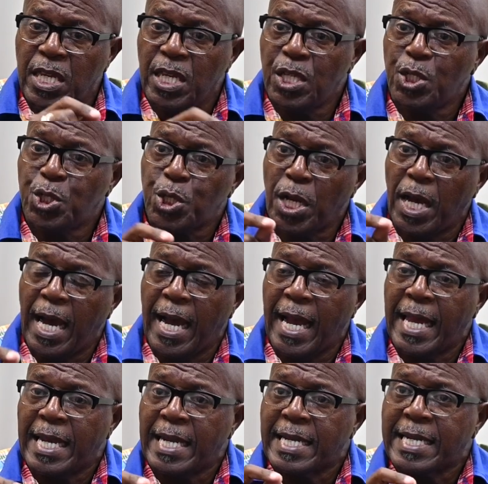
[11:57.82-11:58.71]
Each
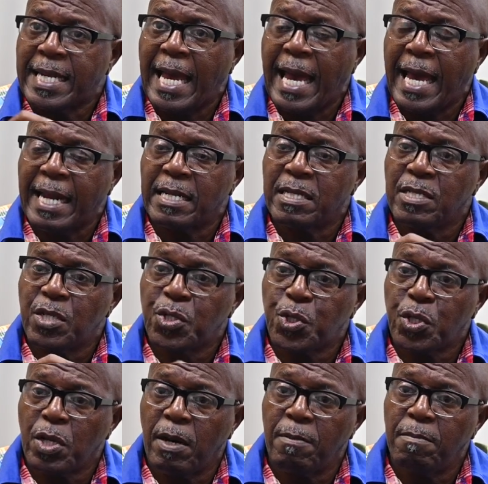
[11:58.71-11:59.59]
island had
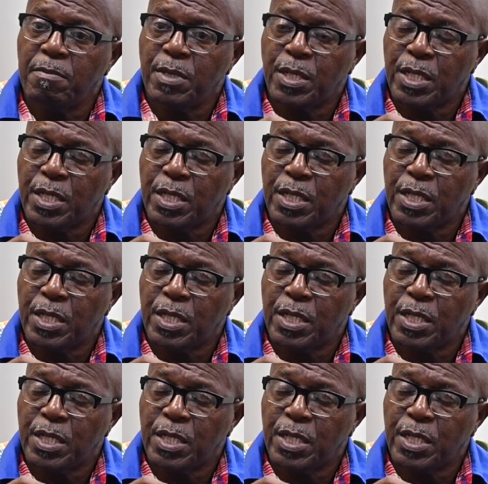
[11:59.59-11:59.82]
some